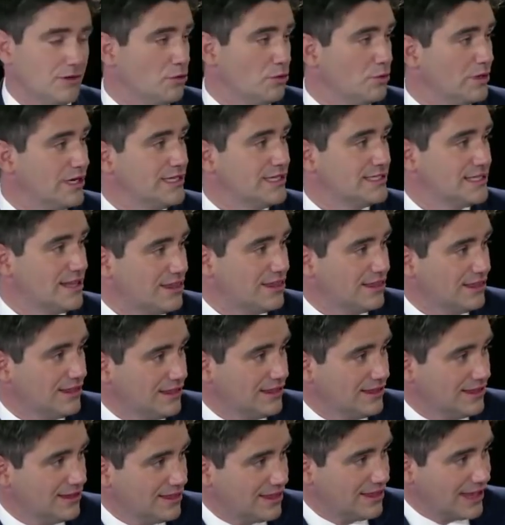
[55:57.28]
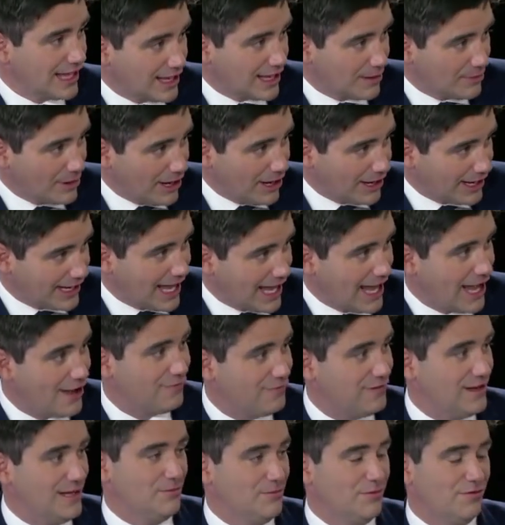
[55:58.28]
we need to think about
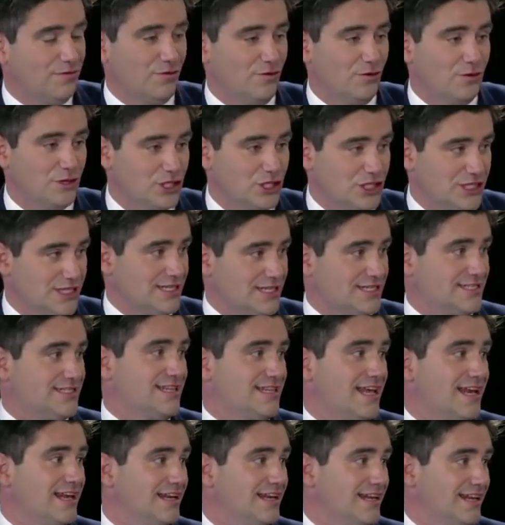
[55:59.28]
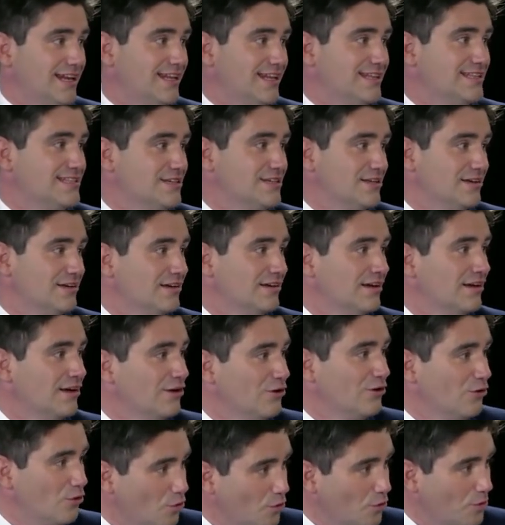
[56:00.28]
carefully before we just extend it into
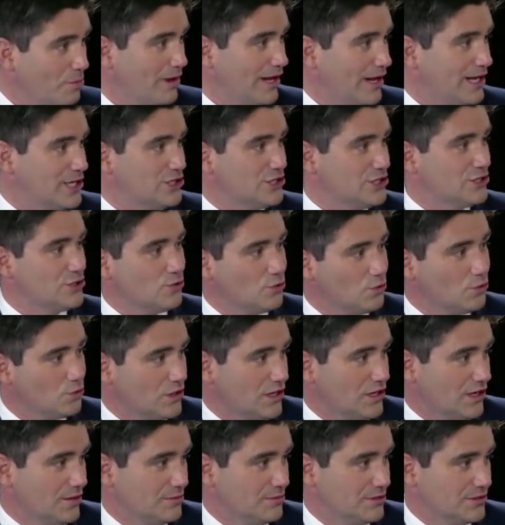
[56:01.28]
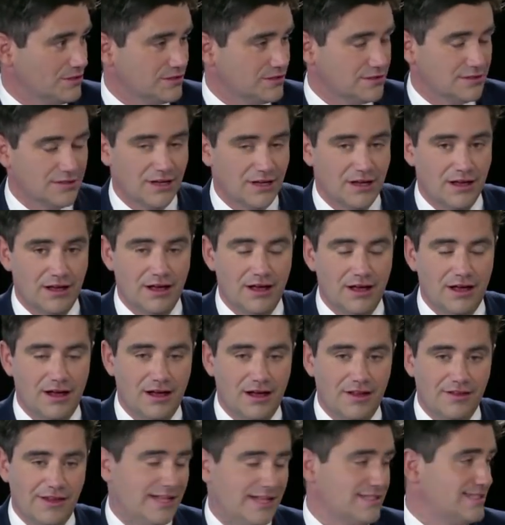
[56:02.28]
all patients, all comers.
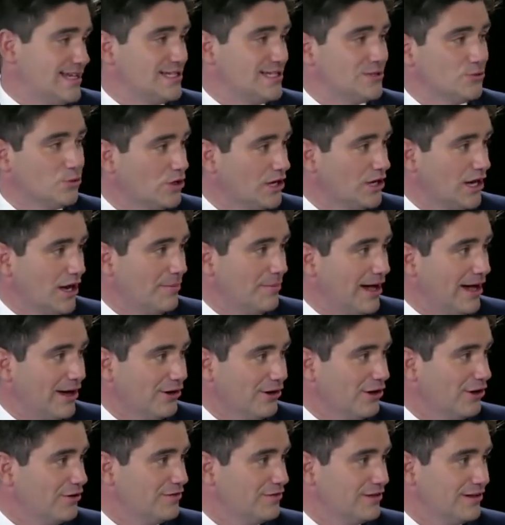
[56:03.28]
And that data will come out over the